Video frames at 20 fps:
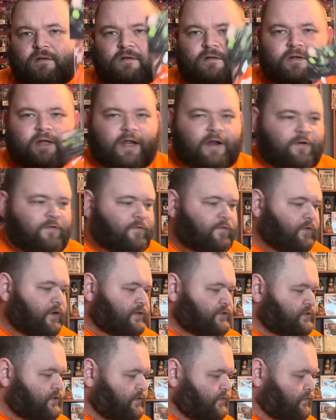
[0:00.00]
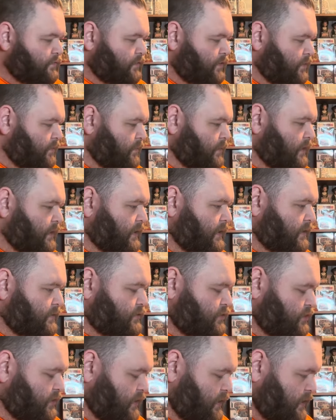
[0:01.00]
air freshener from
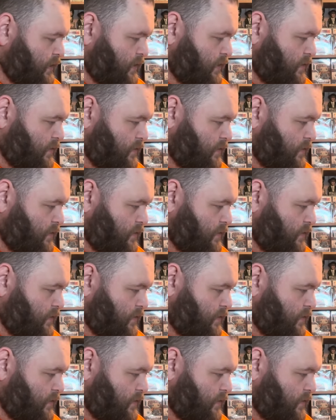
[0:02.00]
Chud.